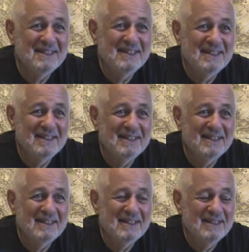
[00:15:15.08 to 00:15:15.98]

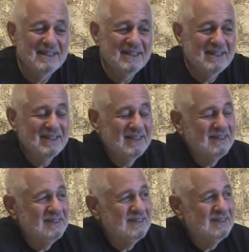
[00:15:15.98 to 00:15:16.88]

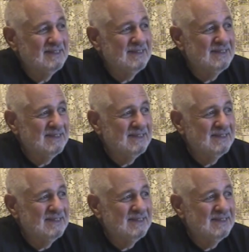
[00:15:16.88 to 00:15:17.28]
(no one is talking)